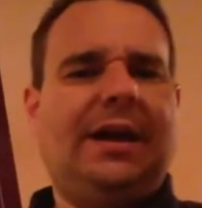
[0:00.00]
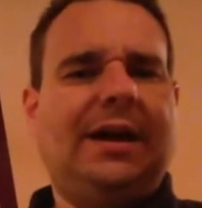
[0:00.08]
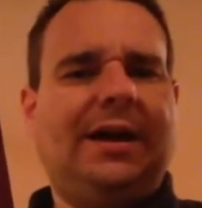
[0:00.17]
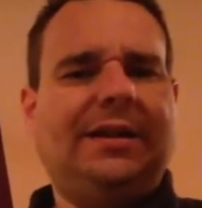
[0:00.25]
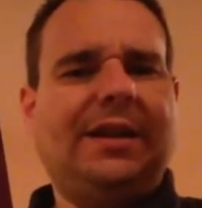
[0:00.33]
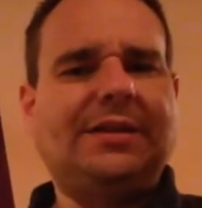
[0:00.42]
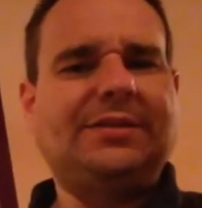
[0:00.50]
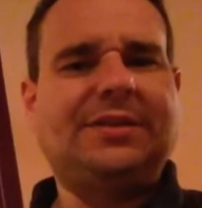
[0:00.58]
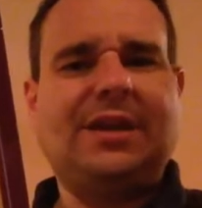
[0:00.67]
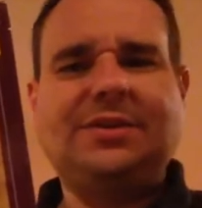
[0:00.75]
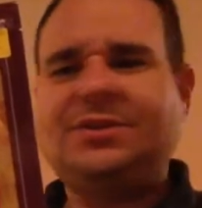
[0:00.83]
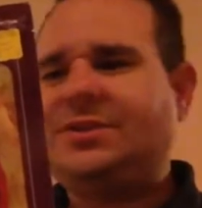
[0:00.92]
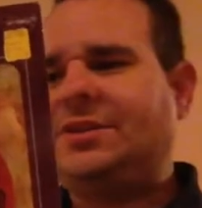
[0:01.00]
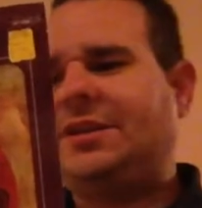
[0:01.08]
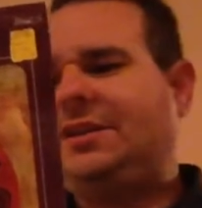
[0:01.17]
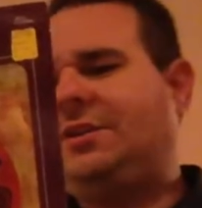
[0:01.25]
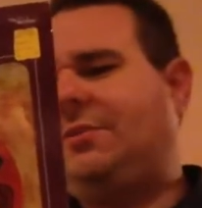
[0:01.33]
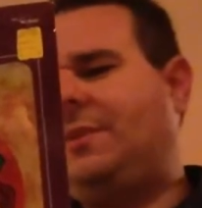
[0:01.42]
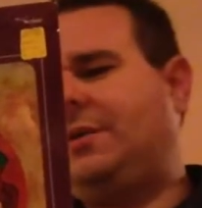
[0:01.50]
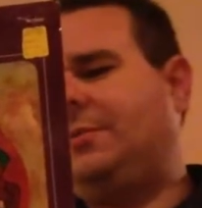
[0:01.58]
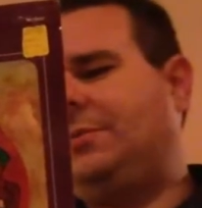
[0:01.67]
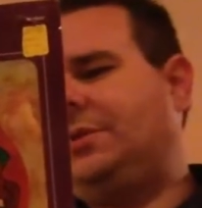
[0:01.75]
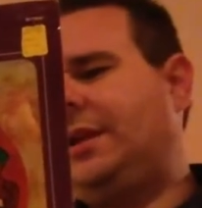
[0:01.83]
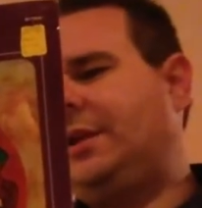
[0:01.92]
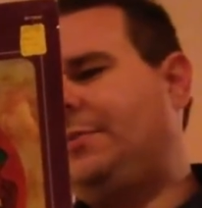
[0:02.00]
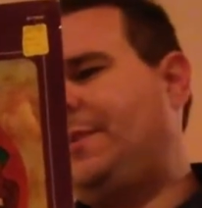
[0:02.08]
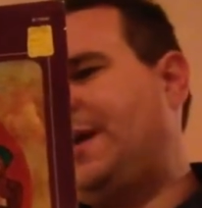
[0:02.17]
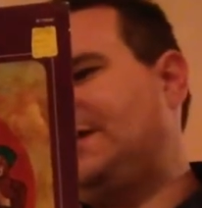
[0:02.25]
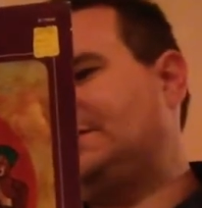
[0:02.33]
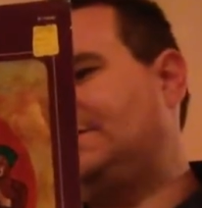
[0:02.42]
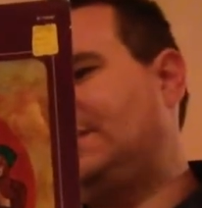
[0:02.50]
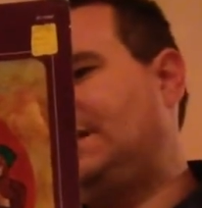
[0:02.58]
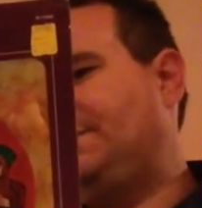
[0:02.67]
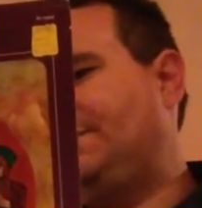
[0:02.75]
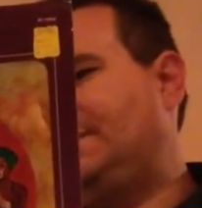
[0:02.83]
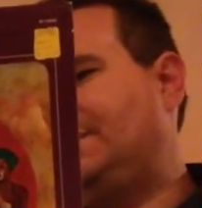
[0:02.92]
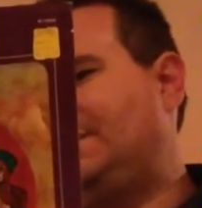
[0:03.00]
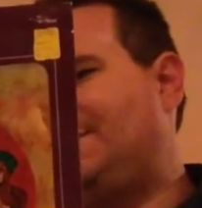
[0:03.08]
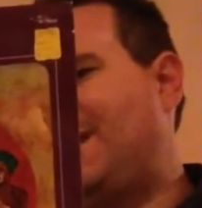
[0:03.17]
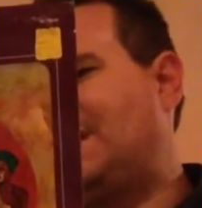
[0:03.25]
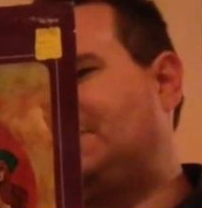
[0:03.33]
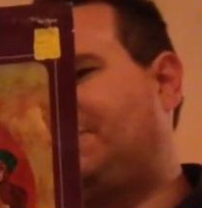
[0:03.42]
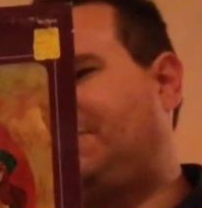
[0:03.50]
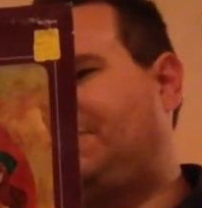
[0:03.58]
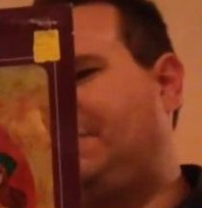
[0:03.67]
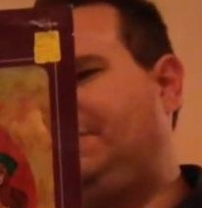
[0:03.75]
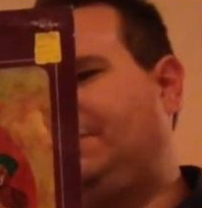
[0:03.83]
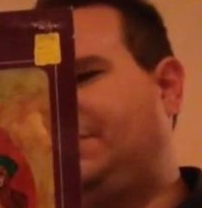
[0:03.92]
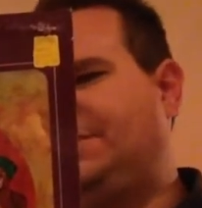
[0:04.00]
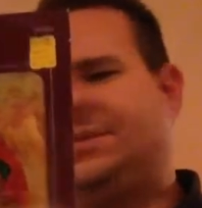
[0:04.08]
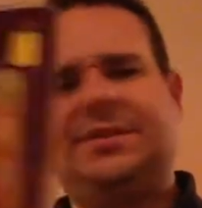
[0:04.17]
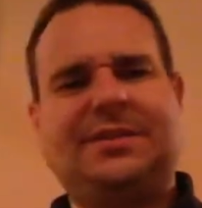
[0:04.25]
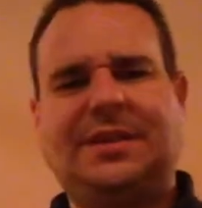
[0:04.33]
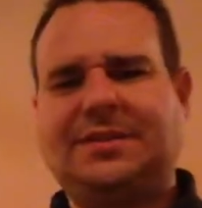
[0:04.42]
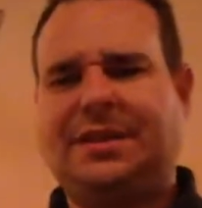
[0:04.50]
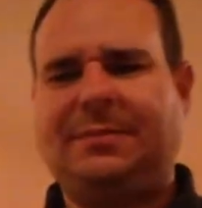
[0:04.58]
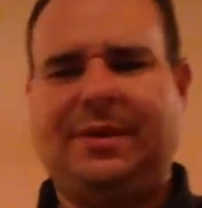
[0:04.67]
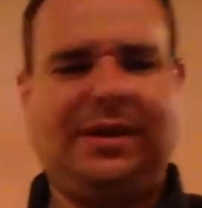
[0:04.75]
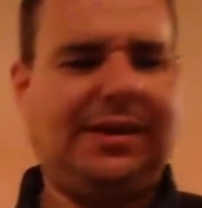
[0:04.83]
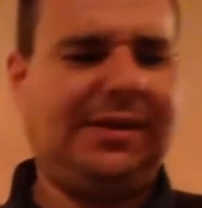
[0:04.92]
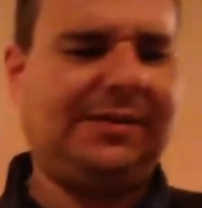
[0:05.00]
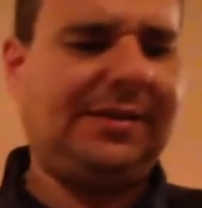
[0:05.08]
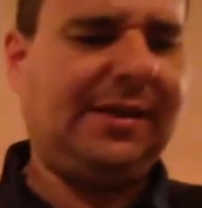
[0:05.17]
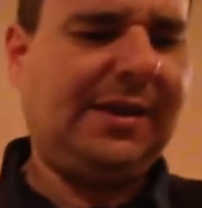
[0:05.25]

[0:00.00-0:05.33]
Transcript: Uh, Nonesuch, you know my rule. I don't pass them up. And the Mass for Three Voices, that's going to be neat.